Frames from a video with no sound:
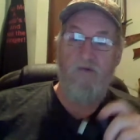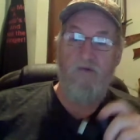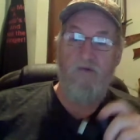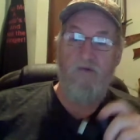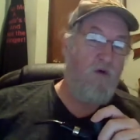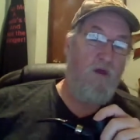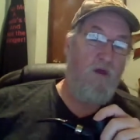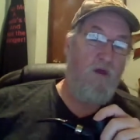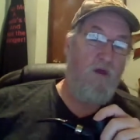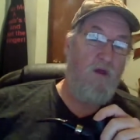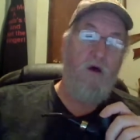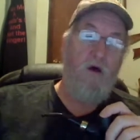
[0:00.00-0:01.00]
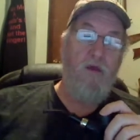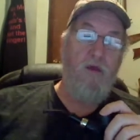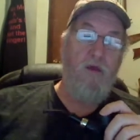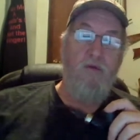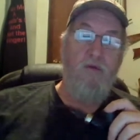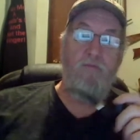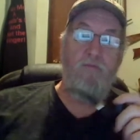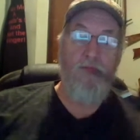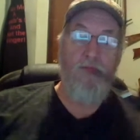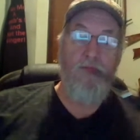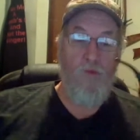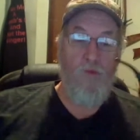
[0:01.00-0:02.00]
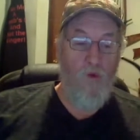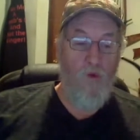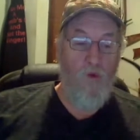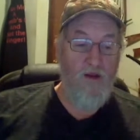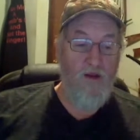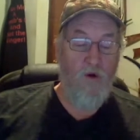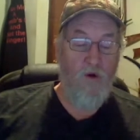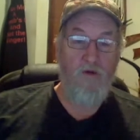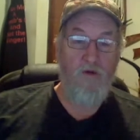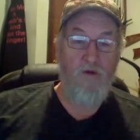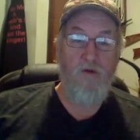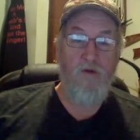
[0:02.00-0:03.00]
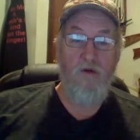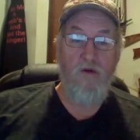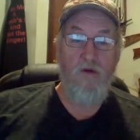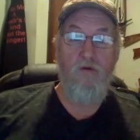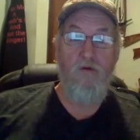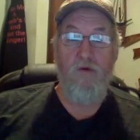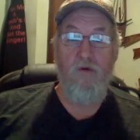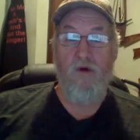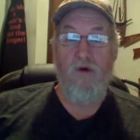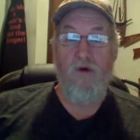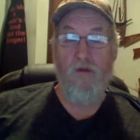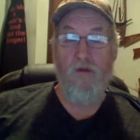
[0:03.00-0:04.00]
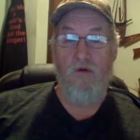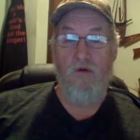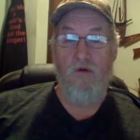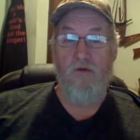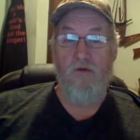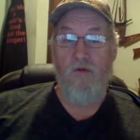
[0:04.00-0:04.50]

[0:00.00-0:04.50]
I'll even with wine corks too, with muzzle loaders.